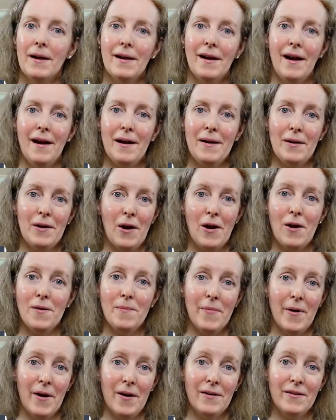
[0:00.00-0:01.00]
Karl
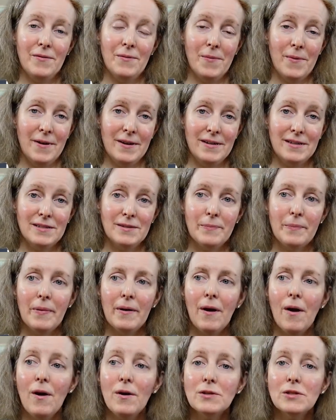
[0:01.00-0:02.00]
Barth was,
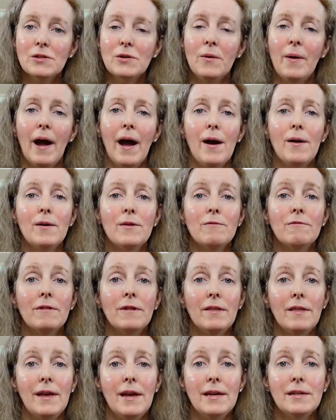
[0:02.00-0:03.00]
but also how it
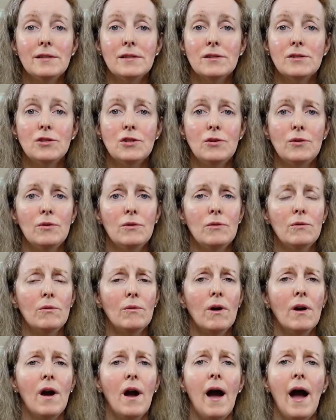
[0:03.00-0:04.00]
relates
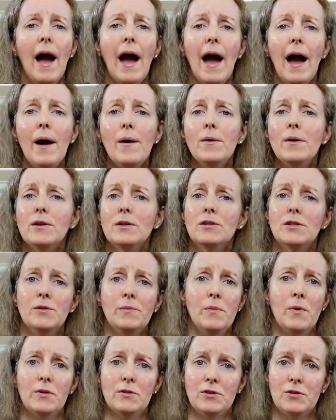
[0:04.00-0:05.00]
to our
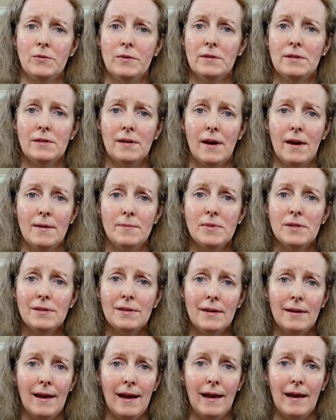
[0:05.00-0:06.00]
tumultuous times
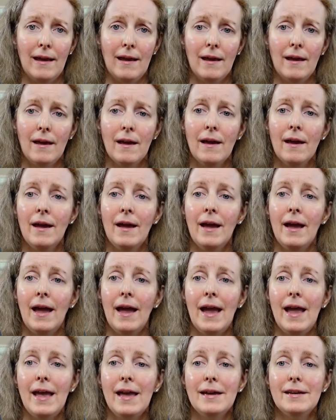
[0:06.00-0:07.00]
today.
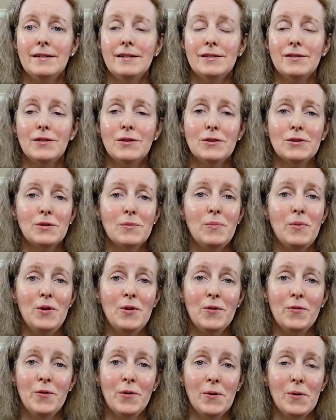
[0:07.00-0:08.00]
And there's a
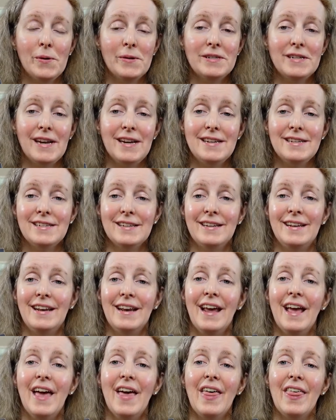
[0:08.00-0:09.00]
beautiful
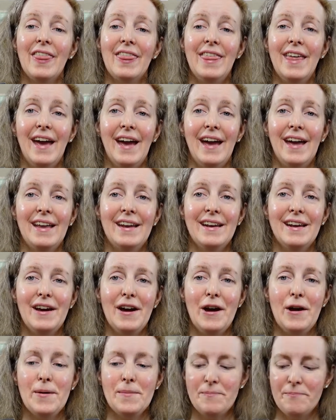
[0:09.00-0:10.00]
quotation that
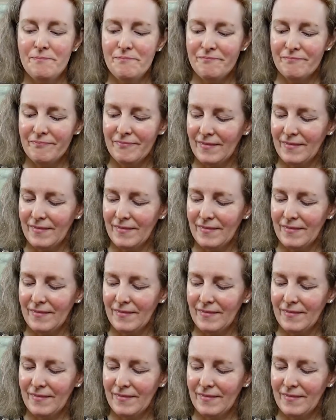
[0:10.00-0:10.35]
Don